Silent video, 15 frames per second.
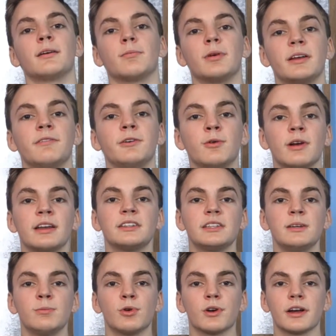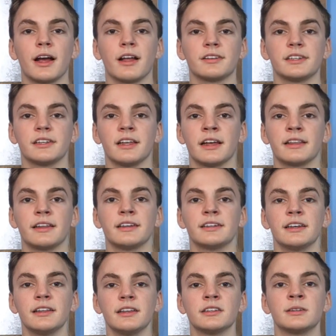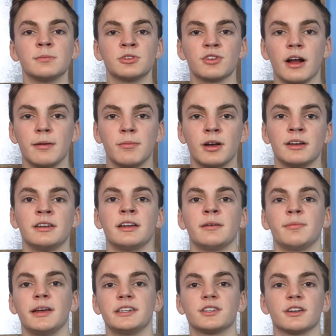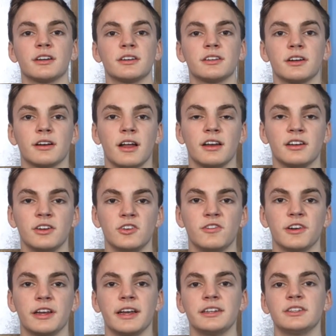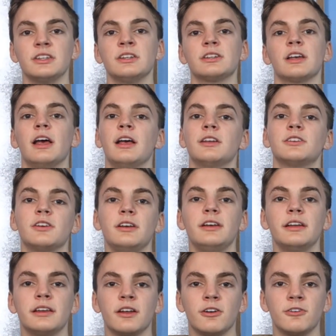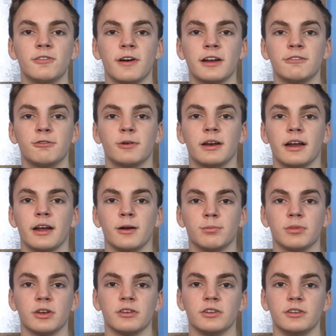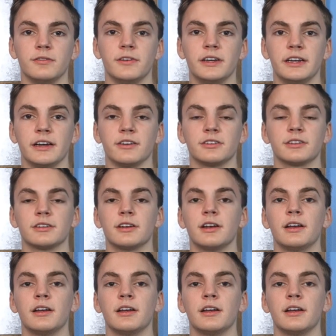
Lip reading: But if you want to see more content like this, hit the subscribe button and make sure to turn on notifications so you get notified of when I upload new videos.